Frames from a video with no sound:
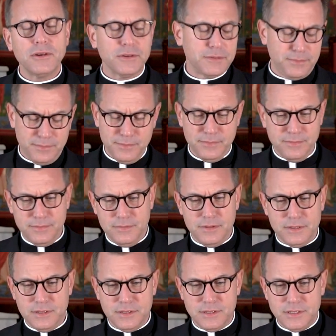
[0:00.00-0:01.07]
Or
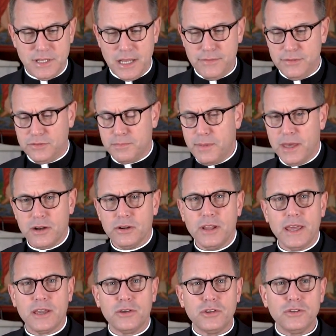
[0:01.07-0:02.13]
David's men are
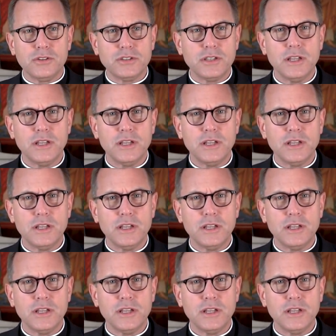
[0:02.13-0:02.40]
like,